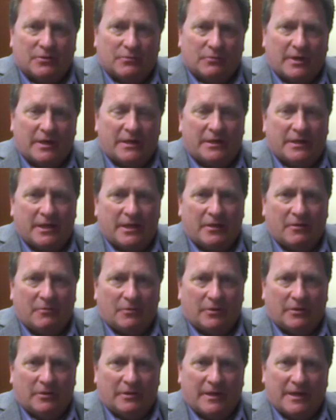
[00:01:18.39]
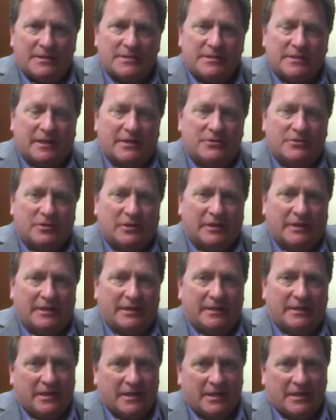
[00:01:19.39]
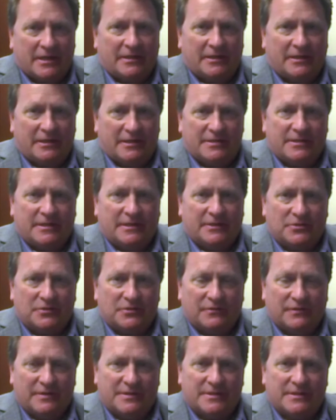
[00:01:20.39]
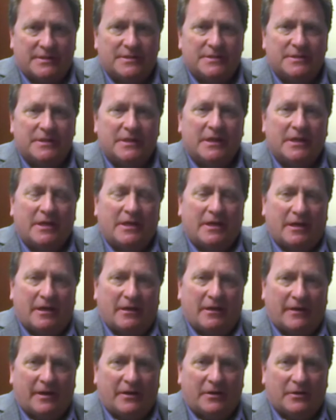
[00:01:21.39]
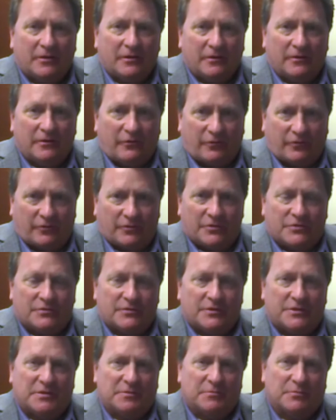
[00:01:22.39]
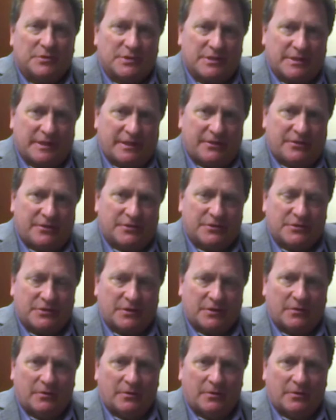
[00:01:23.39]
So right now, we're not scheduling non-essential visits, and that includes surgeries and procedures.